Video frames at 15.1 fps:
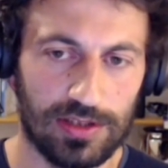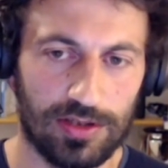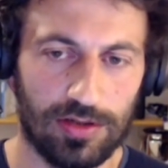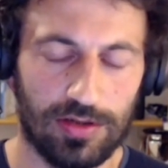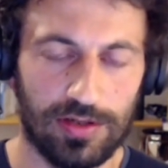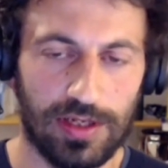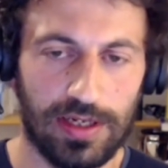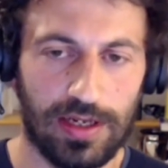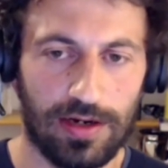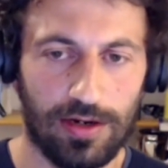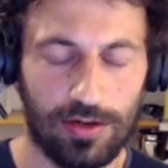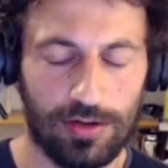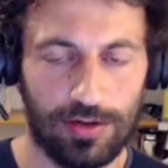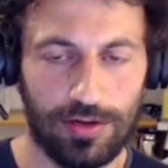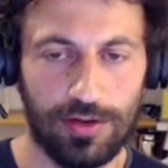So they are
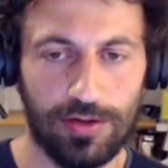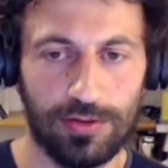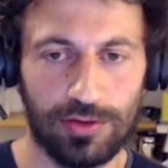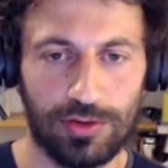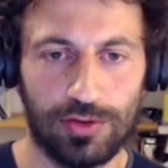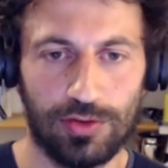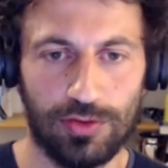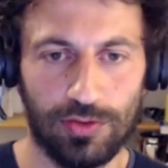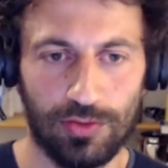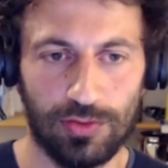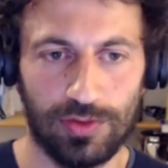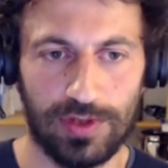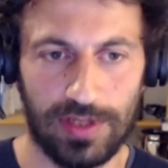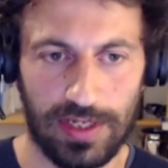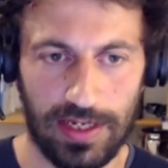not used to
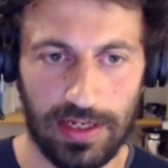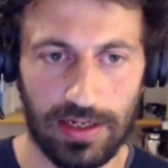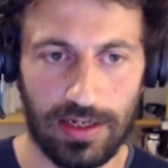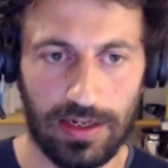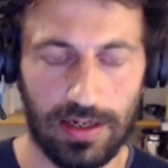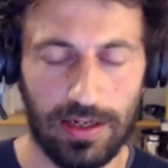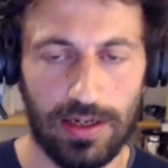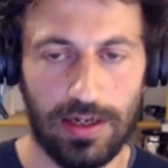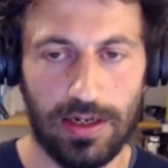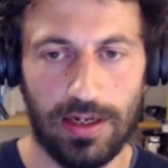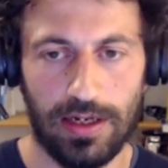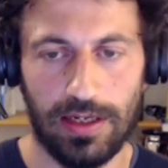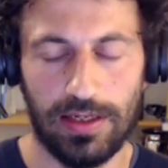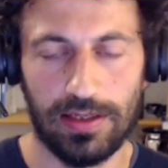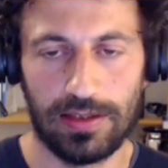think
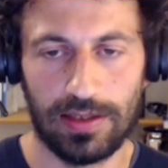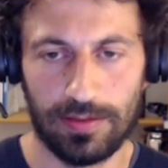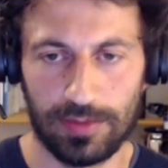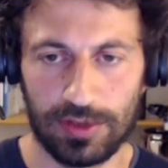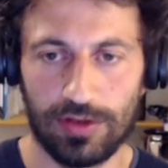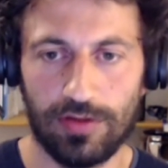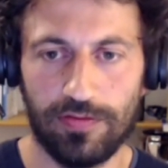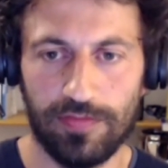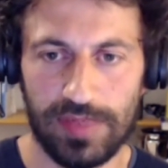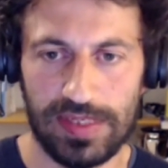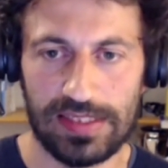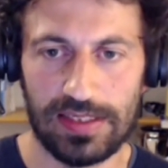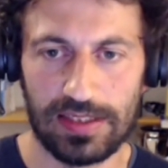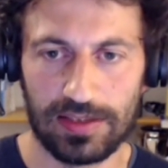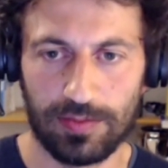in terms of
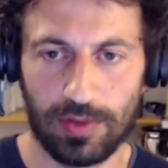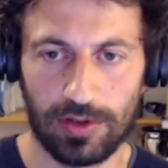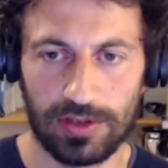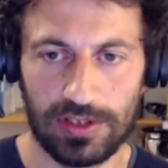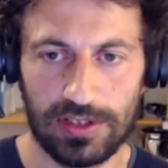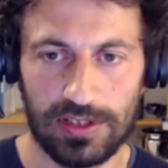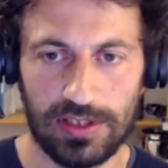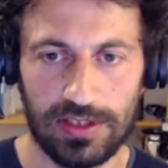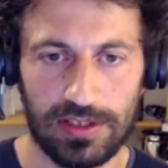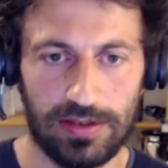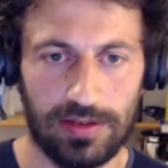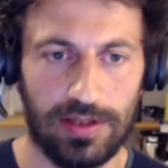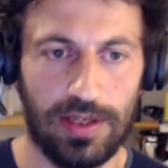business processes.